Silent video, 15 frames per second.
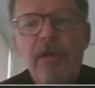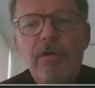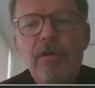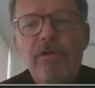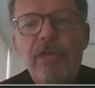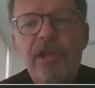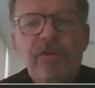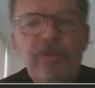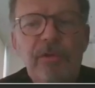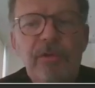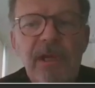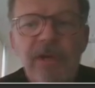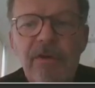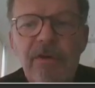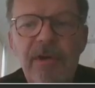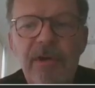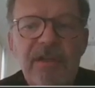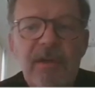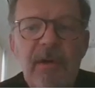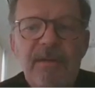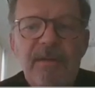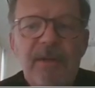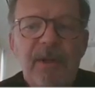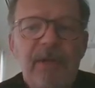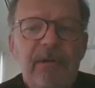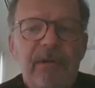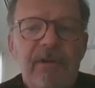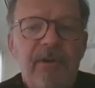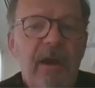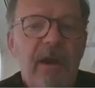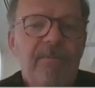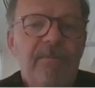you need to increase the respiratory drive